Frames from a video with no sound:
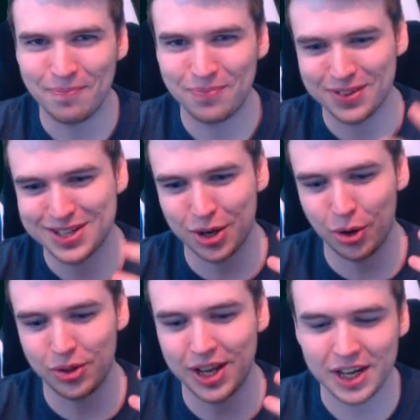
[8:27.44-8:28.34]
So
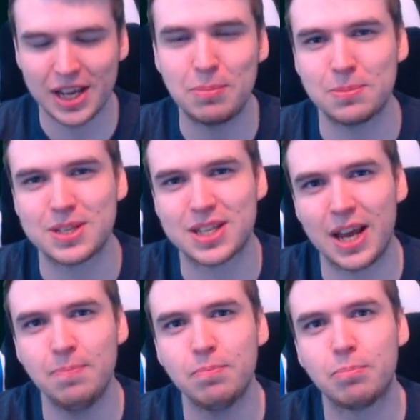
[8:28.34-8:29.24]
they're going to keep them the
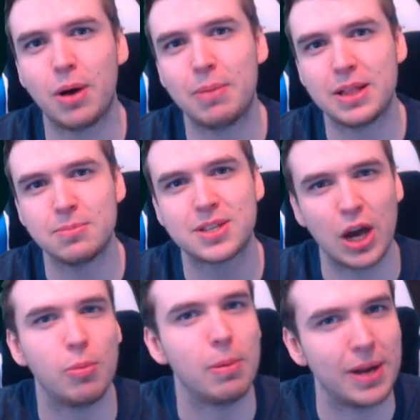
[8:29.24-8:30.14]
same, but make them
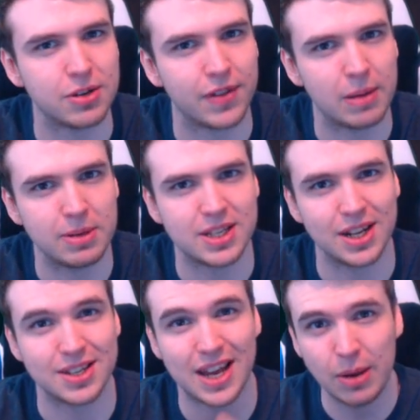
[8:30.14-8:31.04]
scale a bit better, if that makes
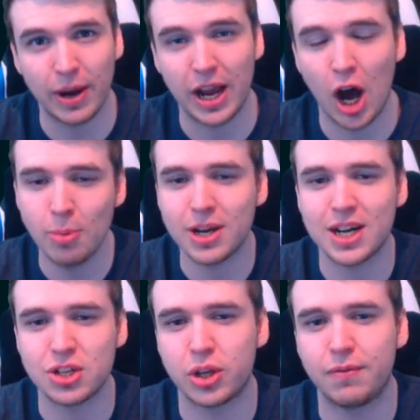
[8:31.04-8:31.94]
sense. Anyway, I hope you guys
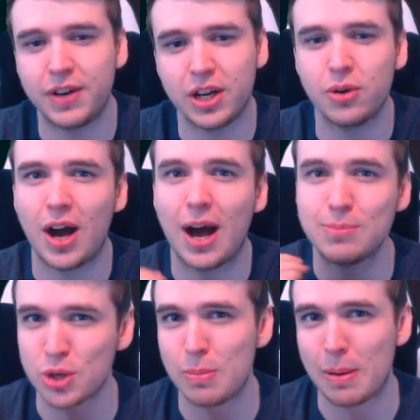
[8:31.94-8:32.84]
enjoyed the video. I'm
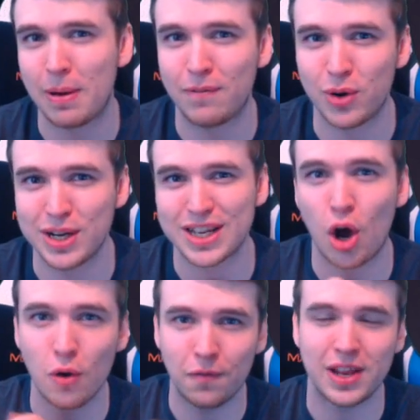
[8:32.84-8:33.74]
sorry about my voice.
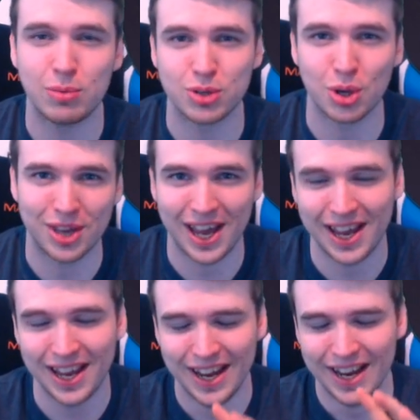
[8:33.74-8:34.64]
Hopefully it was
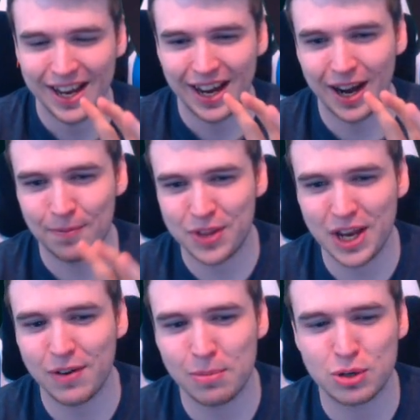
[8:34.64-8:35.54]
okay. Thank you
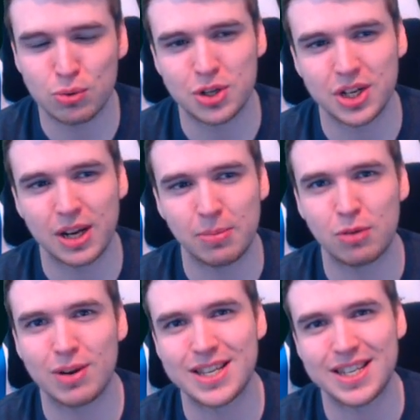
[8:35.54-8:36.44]
very much for watching. I'm going to
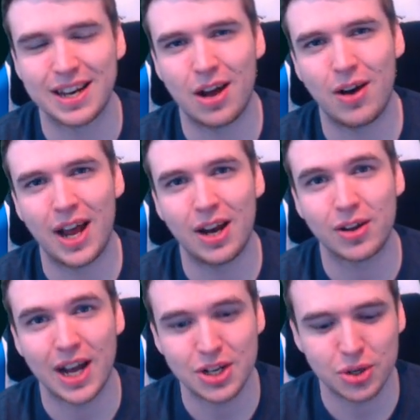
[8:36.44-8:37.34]
rest it now, and I'll
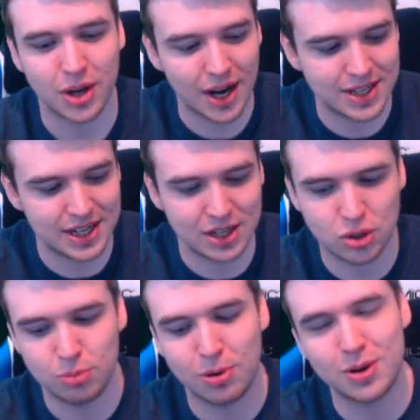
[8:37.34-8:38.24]
catch you guys in
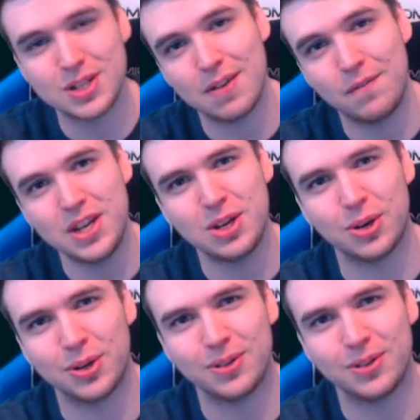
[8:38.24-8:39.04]
tomorrow's video.